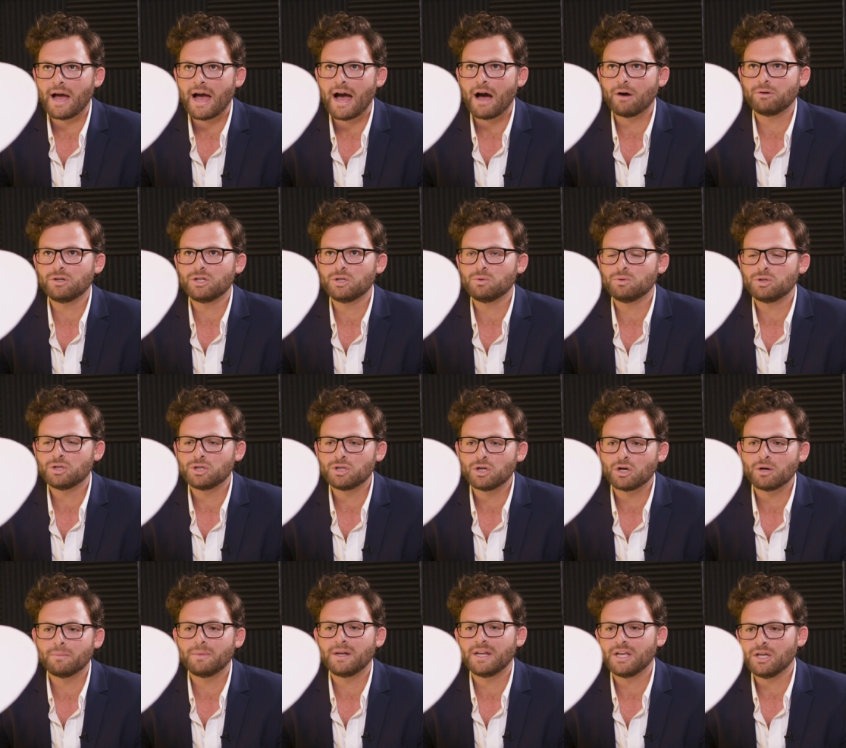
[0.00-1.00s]
How do you
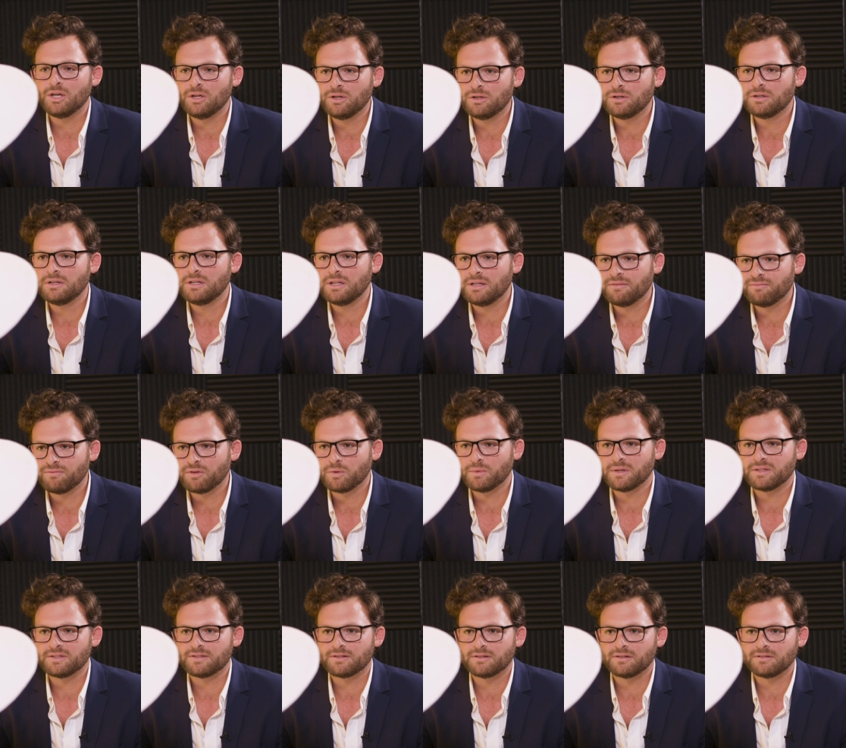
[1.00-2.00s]
determine a good
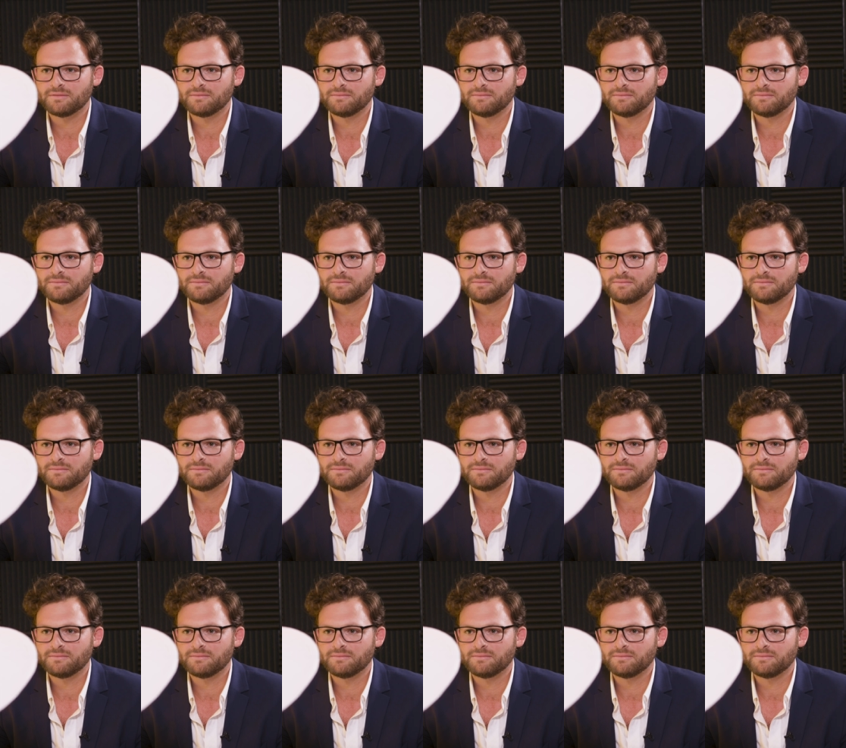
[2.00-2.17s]
influencer?